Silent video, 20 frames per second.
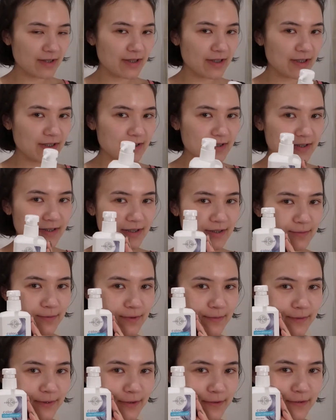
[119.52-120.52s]
this is
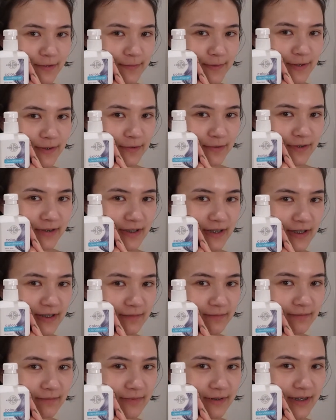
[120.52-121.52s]
what we're going to be doing today.
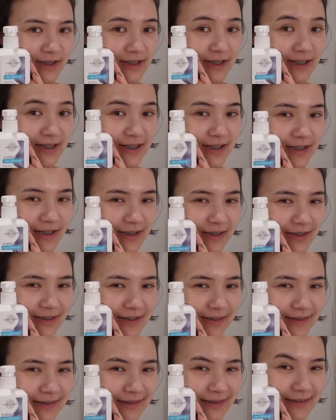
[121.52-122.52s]
Dun dun
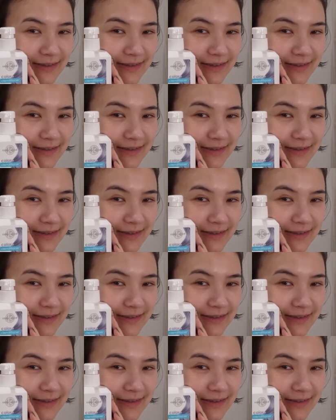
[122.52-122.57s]
dun,